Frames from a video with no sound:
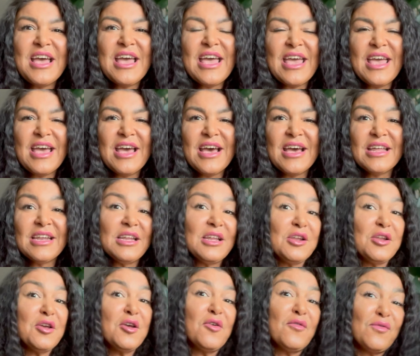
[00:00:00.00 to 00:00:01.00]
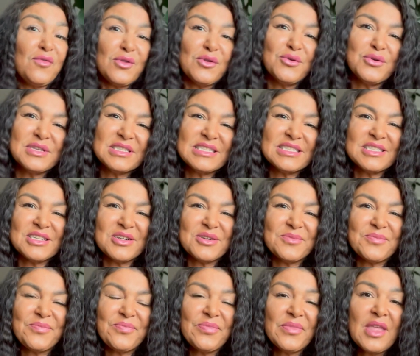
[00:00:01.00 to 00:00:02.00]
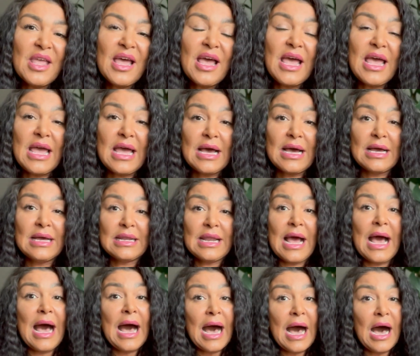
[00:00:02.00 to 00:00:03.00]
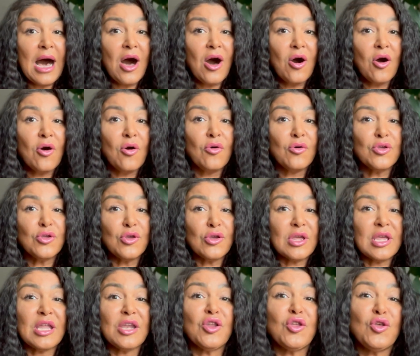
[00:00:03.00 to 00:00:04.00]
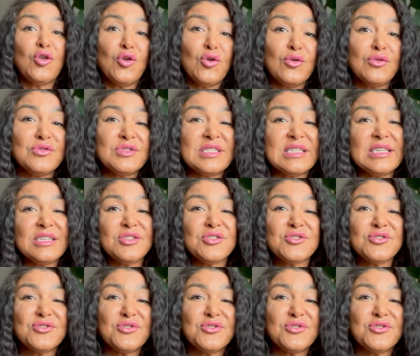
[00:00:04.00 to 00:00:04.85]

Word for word: and an influencer, and how you can use these